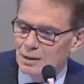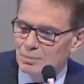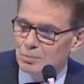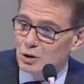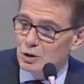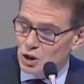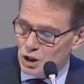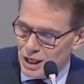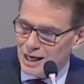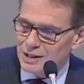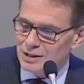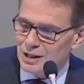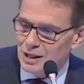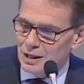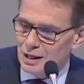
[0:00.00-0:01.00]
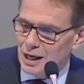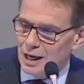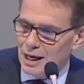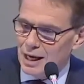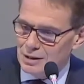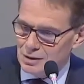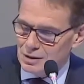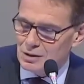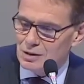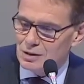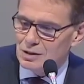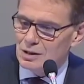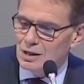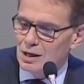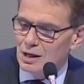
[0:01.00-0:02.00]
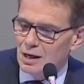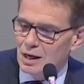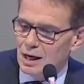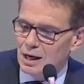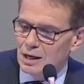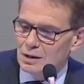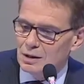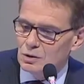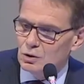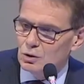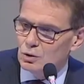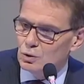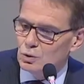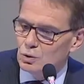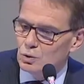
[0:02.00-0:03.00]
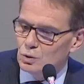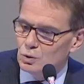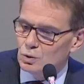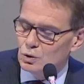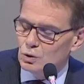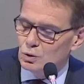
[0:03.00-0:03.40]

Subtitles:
protect our assets and to